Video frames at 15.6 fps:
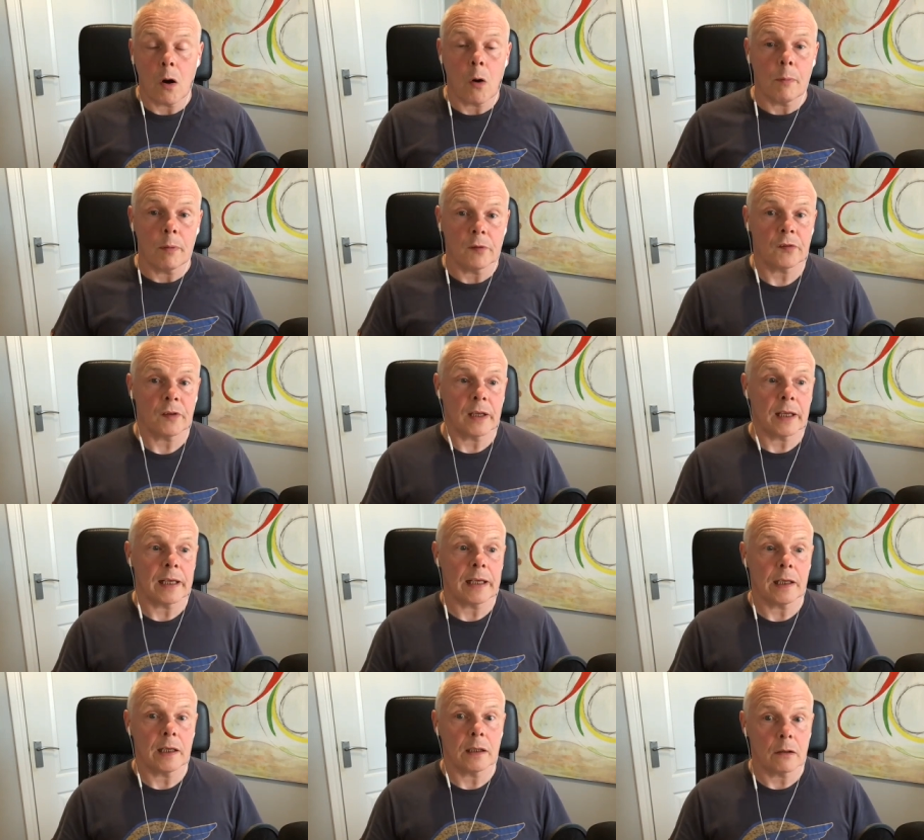obviously,
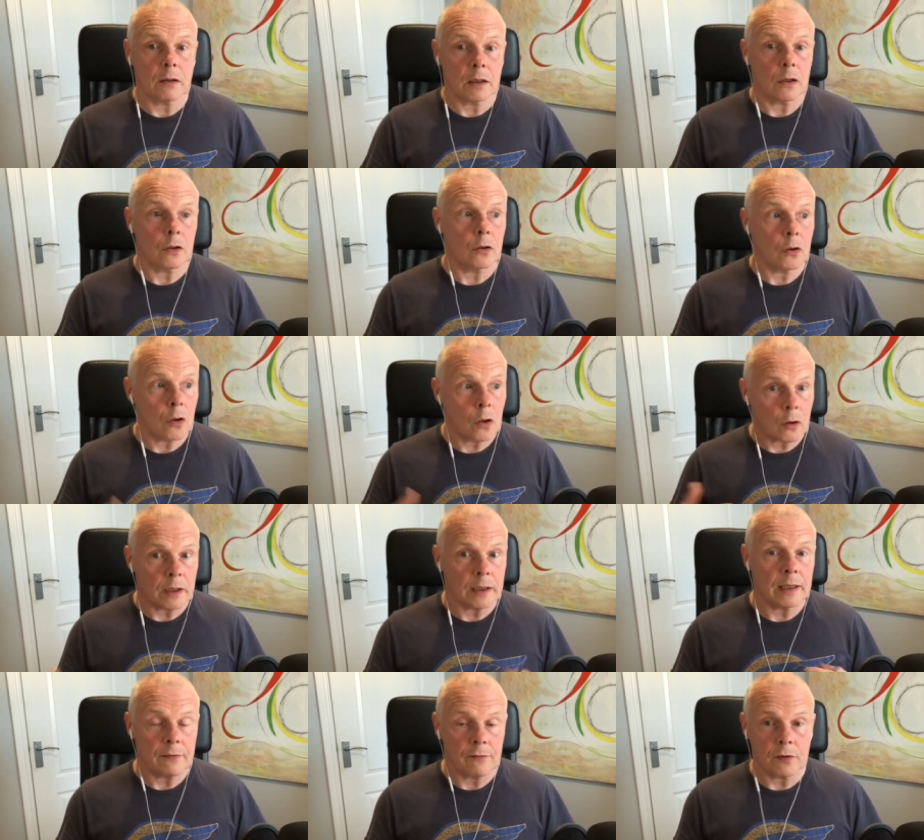you know, and a lot
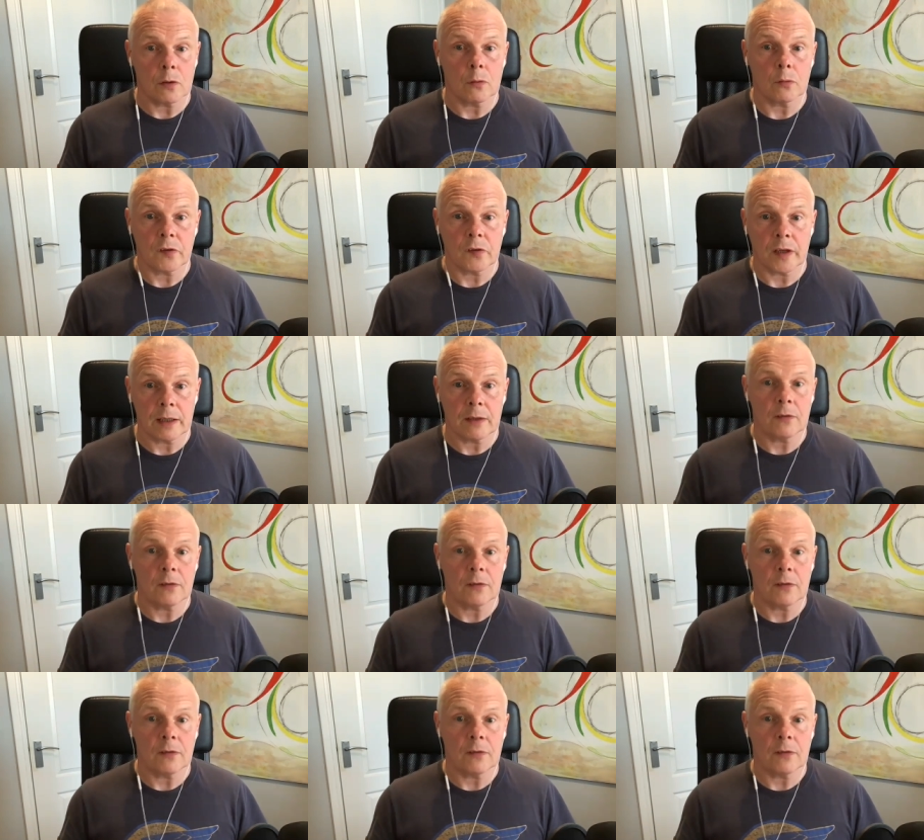of difficulty